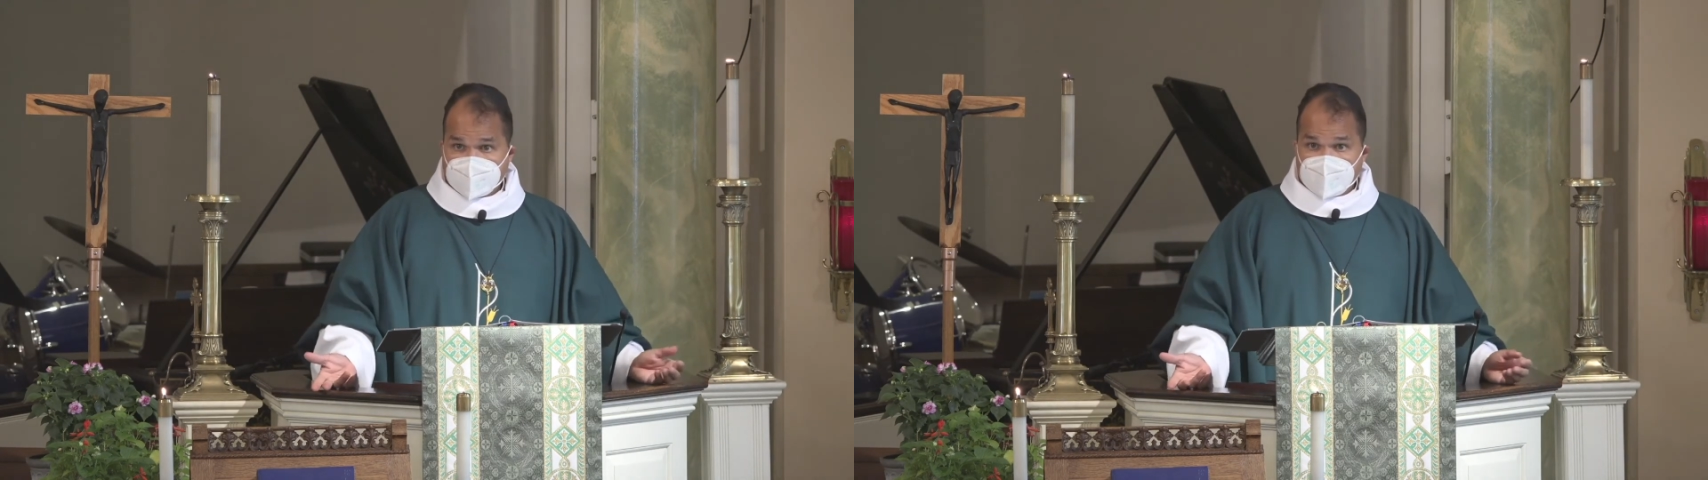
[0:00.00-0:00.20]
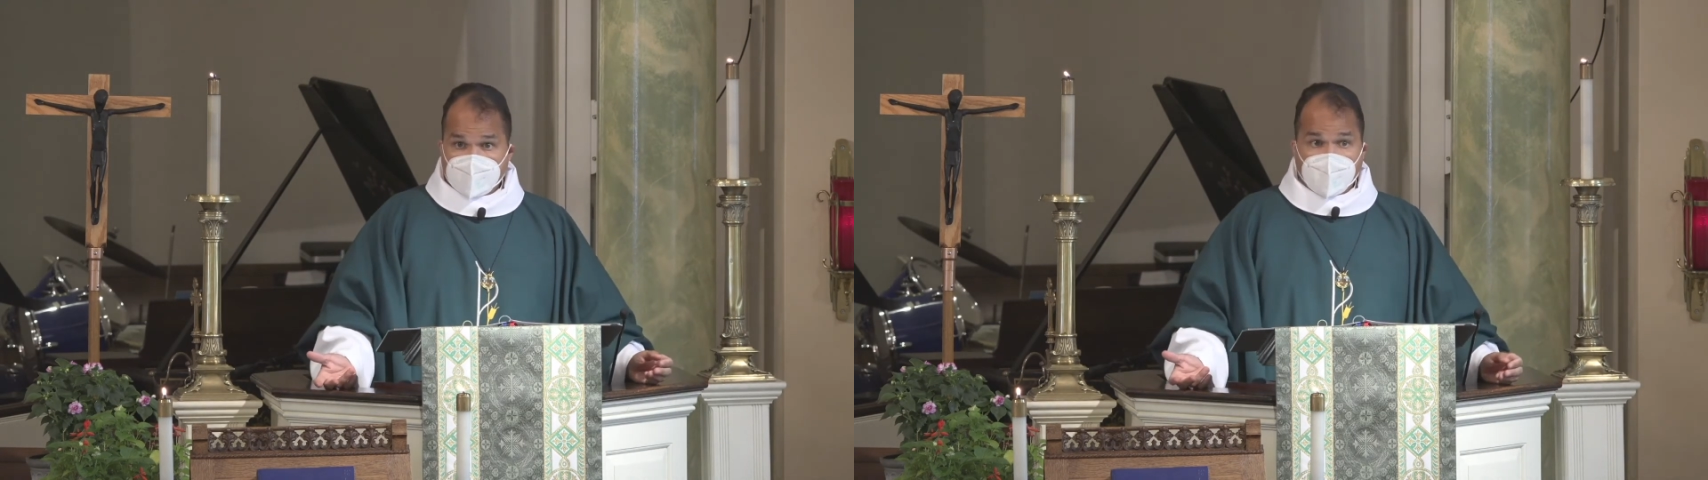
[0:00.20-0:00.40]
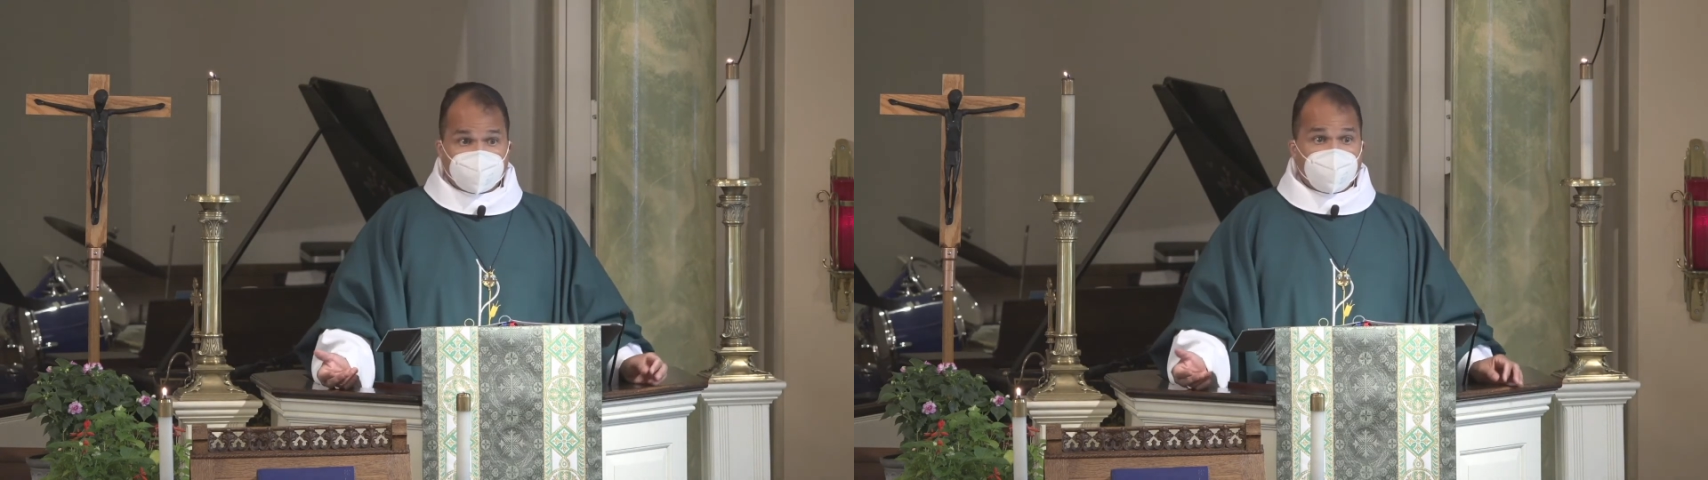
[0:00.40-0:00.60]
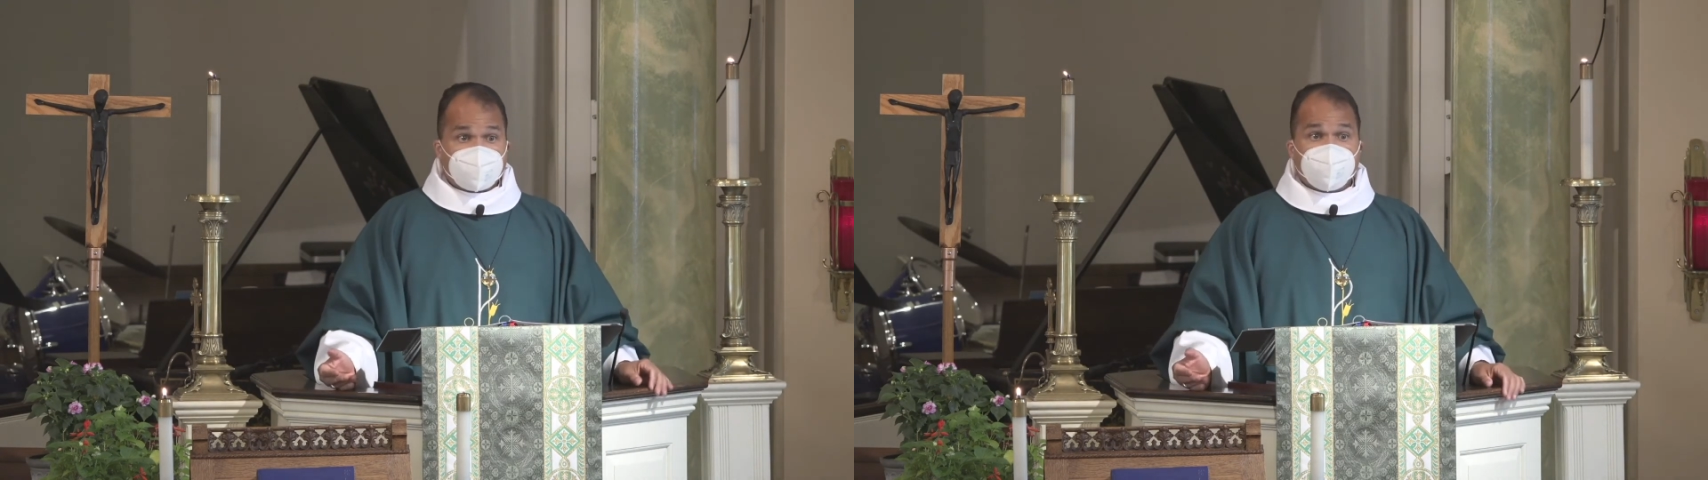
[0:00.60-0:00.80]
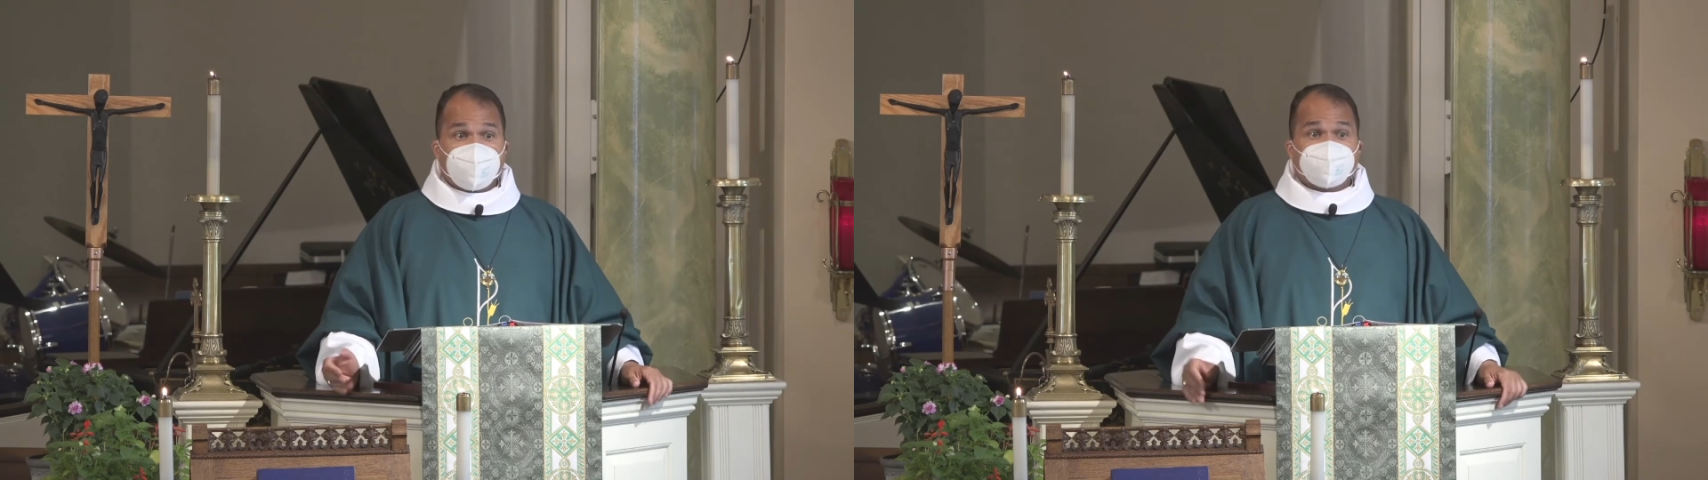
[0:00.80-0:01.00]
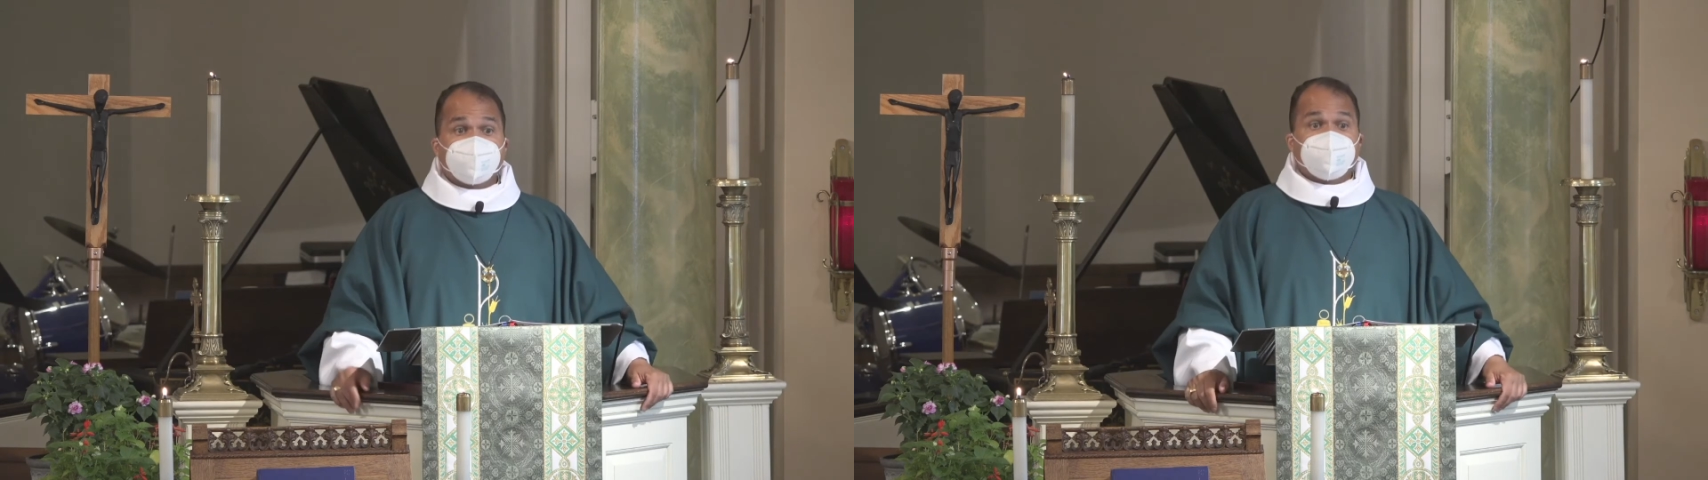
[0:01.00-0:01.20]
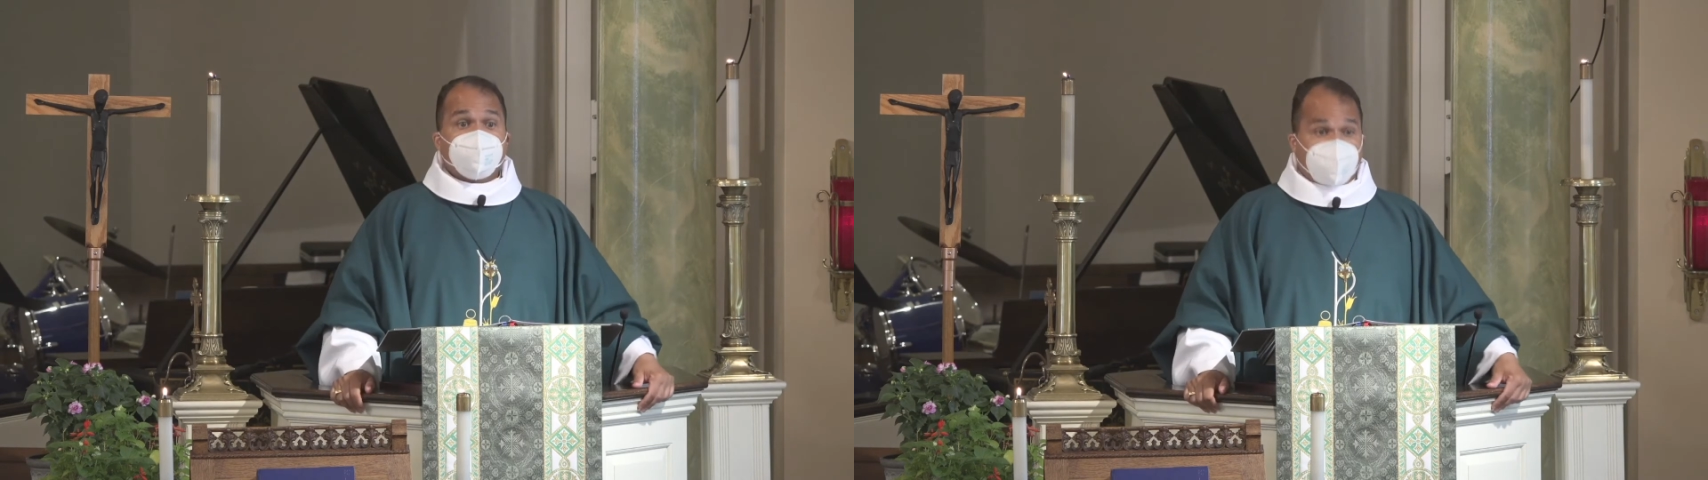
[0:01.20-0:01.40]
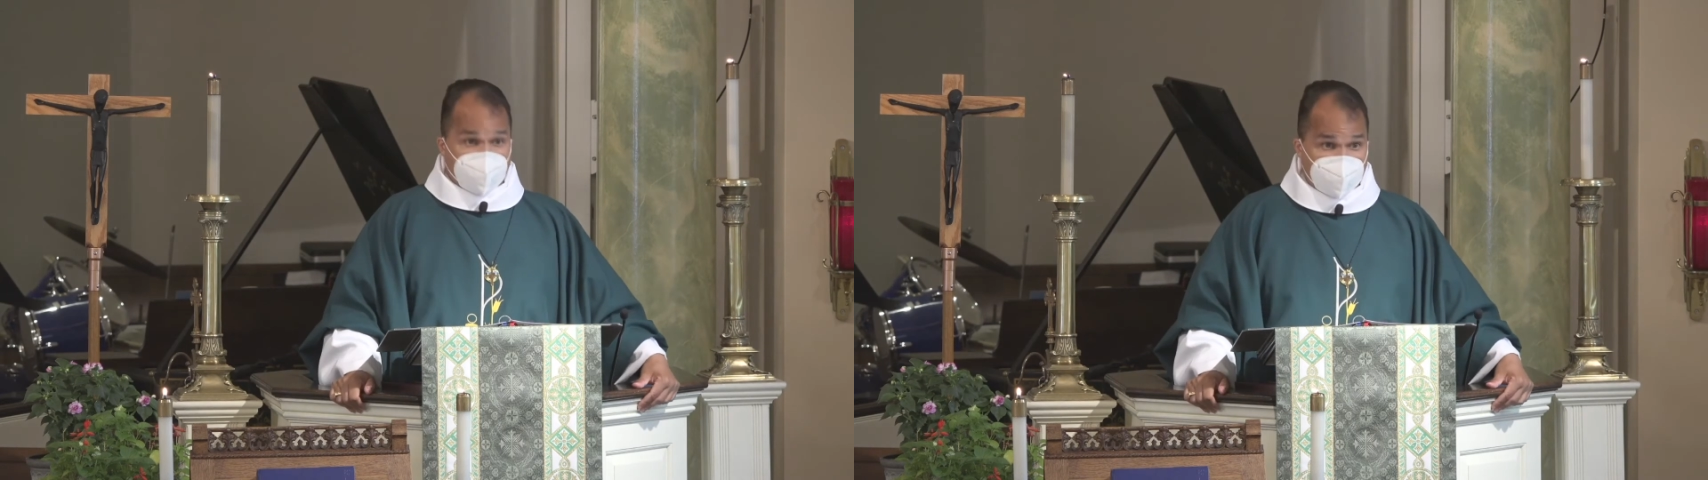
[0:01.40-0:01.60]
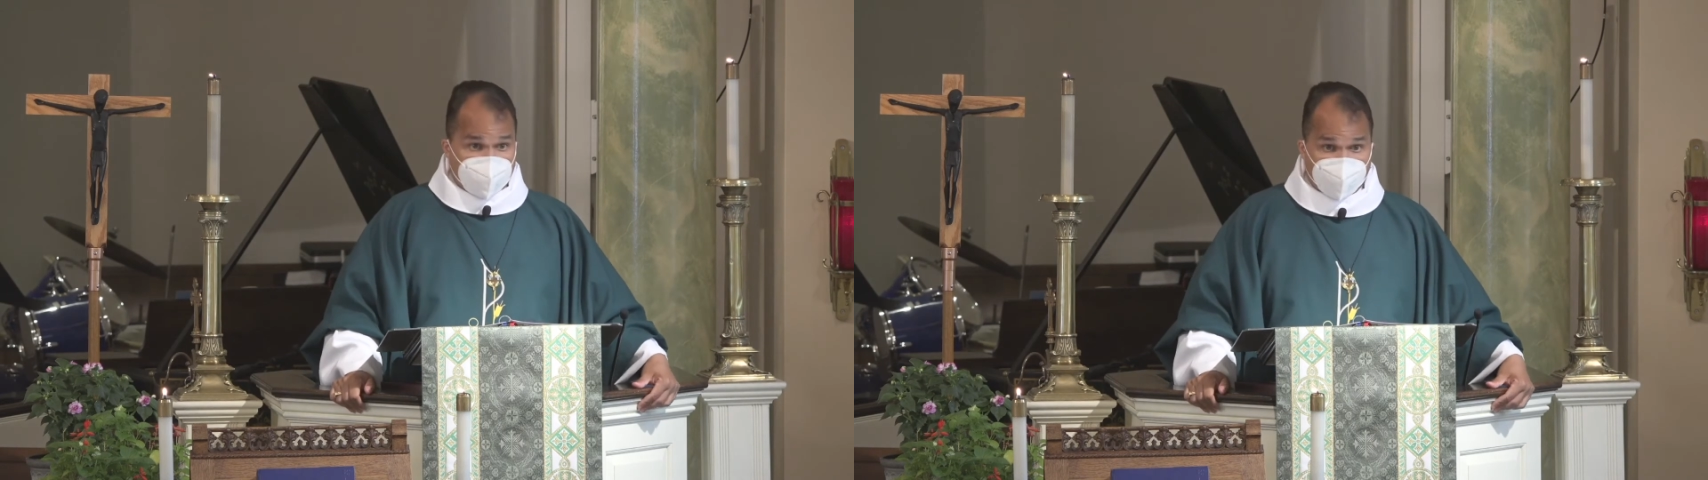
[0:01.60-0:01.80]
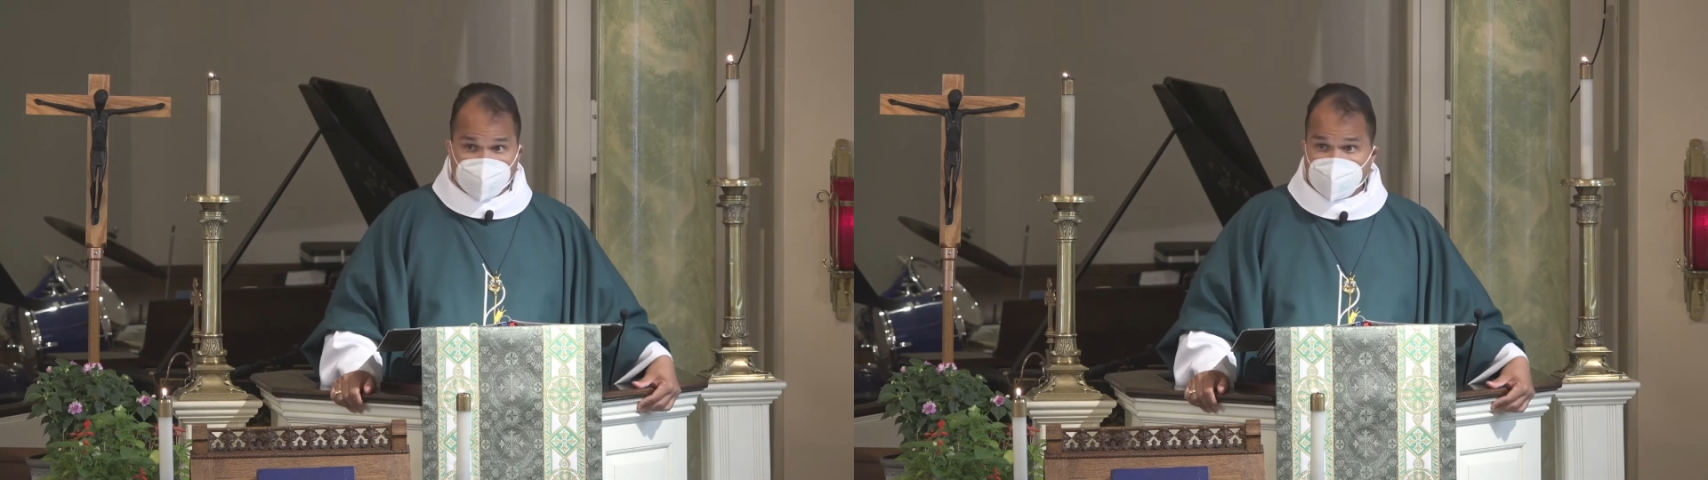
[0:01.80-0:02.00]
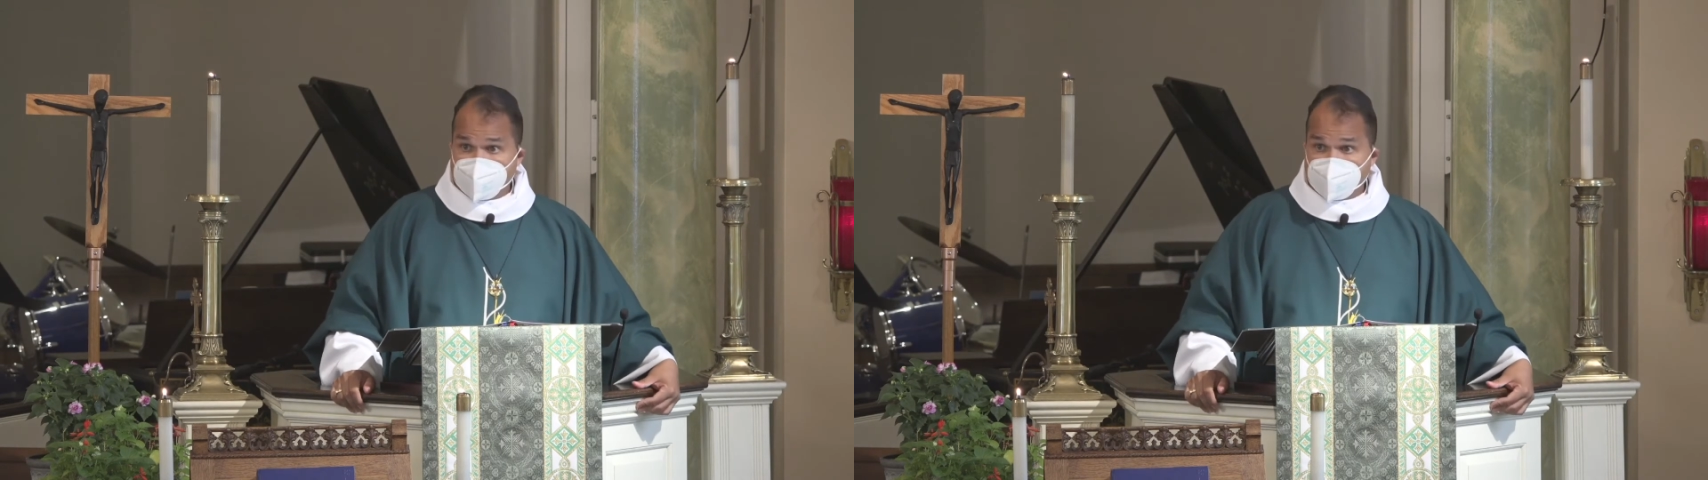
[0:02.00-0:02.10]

And like Martha and Abraham,